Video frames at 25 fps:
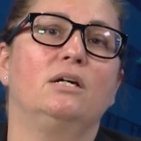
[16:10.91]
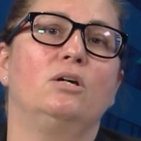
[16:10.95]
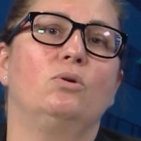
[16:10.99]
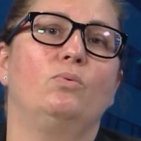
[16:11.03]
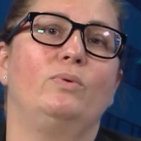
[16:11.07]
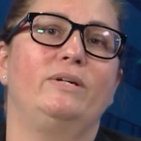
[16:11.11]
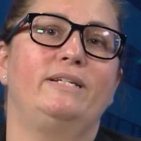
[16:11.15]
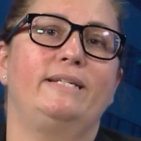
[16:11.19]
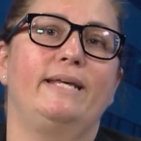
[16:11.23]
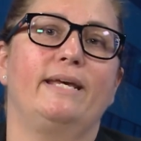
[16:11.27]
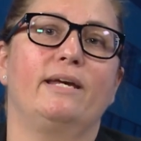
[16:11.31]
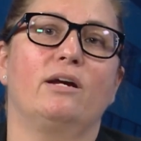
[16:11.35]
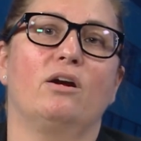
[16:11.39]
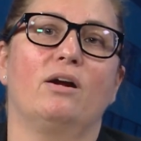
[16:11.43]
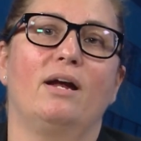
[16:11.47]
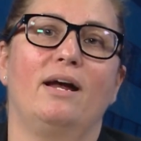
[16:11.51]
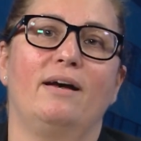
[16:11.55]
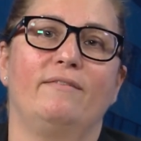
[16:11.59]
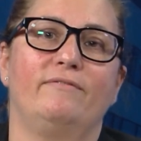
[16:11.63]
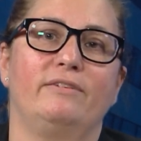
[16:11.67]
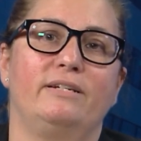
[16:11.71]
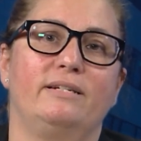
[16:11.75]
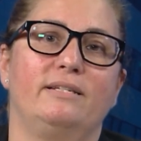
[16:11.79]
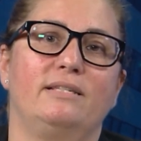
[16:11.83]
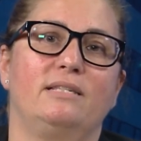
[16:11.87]
we take our
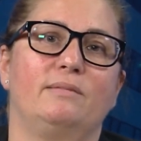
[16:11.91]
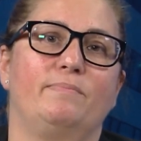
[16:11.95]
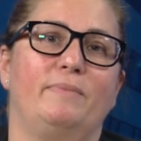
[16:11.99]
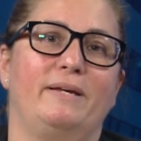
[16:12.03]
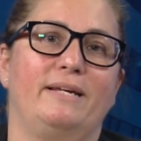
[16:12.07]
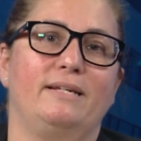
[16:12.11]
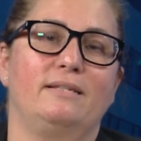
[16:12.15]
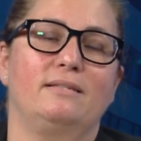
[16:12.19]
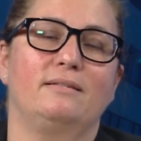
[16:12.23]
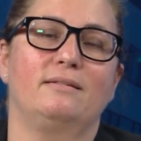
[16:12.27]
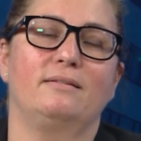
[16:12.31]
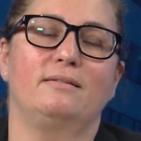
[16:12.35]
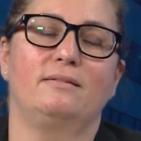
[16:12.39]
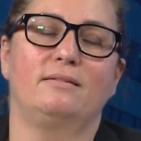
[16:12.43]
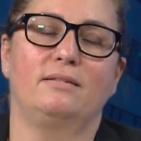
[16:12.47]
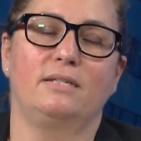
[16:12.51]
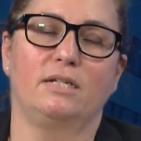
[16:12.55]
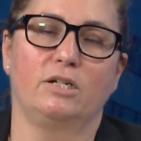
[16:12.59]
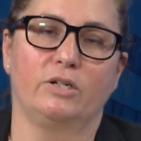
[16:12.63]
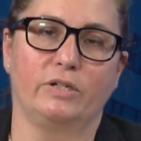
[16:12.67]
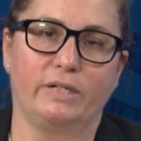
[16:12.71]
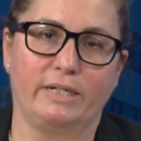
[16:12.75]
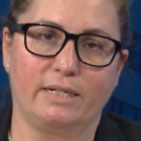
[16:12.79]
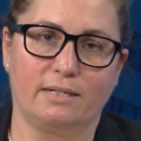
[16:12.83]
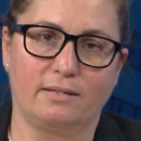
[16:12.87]
evidence base
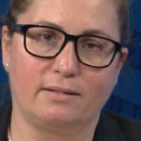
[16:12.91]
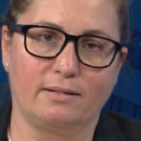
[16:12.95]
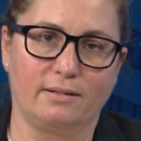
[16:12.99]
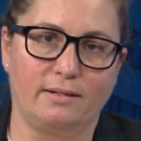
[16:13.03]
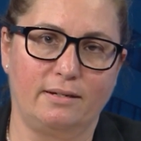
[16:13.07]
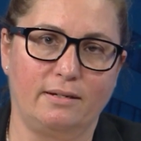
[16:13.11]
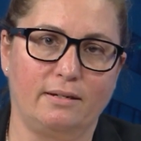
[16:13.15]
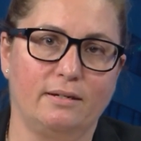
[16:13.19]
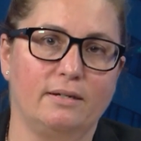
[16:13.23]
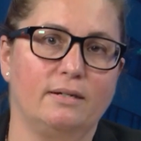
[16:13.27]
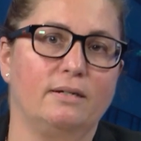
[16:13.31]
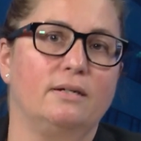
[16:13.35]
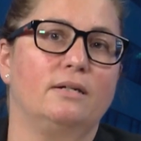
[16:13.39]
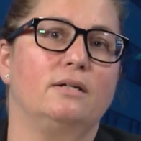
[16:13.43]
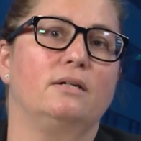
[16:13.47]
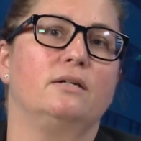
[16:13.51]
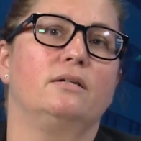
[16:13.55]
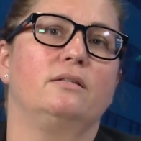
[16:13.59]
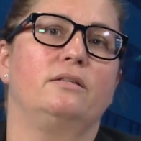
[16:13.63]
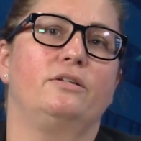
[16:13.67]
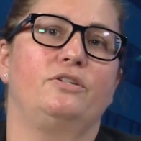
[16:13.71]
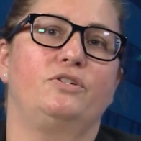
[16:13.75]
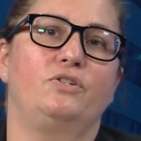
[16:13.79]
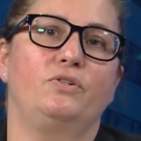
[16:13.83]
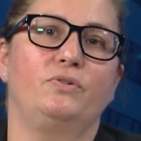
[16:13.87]
seriously.
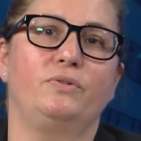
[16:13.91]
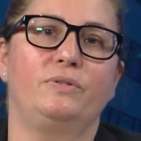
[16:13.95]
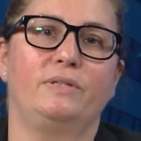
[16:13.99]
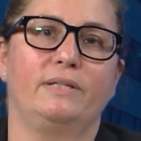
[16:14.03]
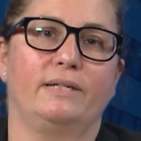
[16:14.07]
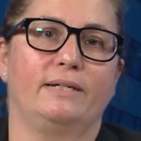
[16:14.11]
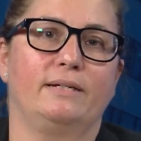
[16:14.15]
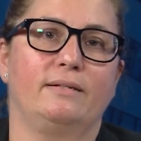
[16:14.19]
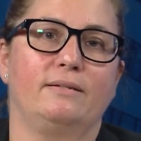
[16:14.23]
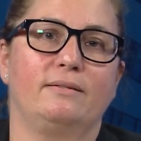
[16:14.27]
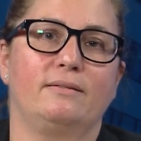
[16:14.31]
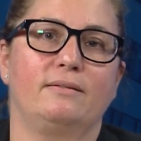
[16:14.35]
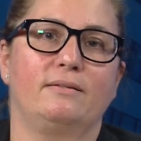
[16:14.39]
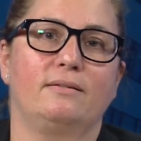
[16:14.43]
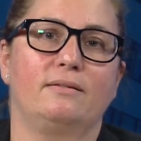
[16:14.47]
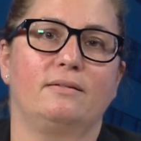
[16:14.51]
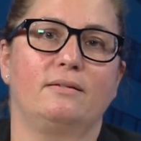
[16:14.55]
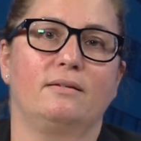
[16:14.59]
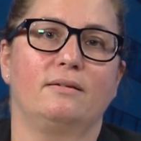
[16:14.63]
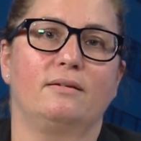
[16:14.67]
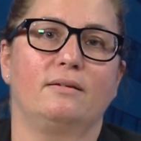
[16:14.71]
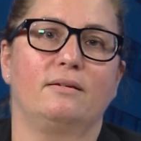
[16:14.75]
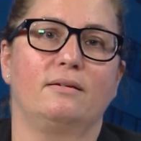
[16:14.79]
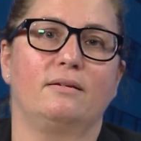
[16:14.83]
The truth is,